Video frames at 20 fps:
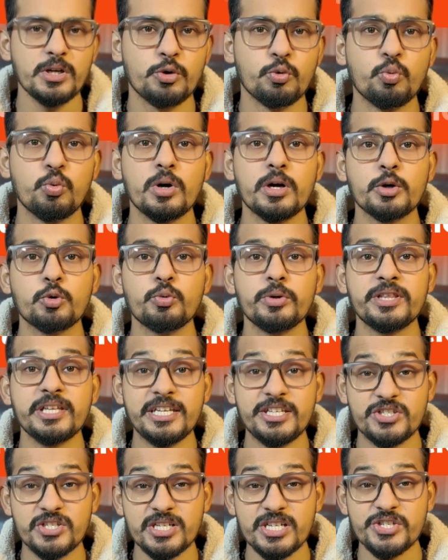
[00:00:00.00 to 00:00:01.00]
work with
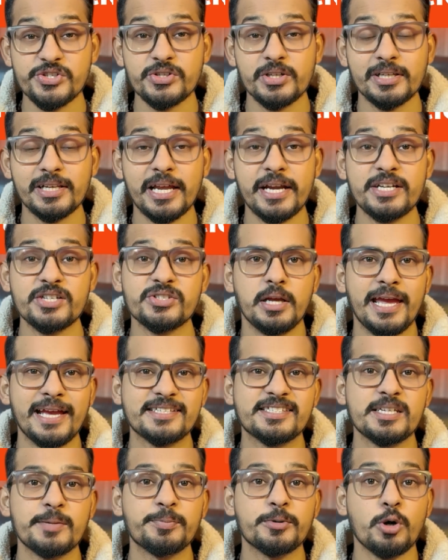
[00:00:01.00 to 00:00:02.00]
international clients,
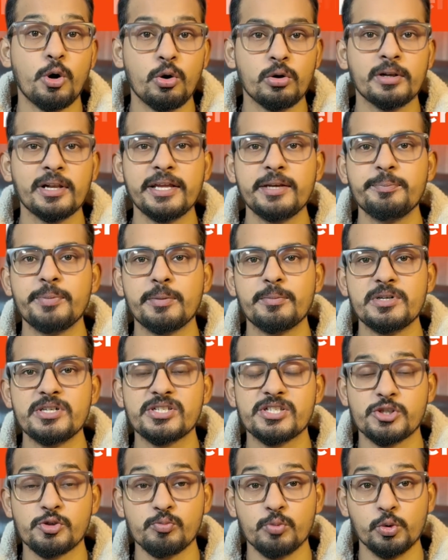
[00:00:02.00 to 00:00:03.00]
accept online
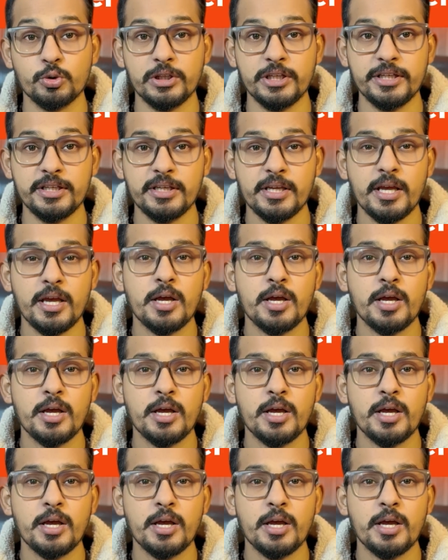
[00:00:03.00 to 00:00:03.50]
payments smoothly,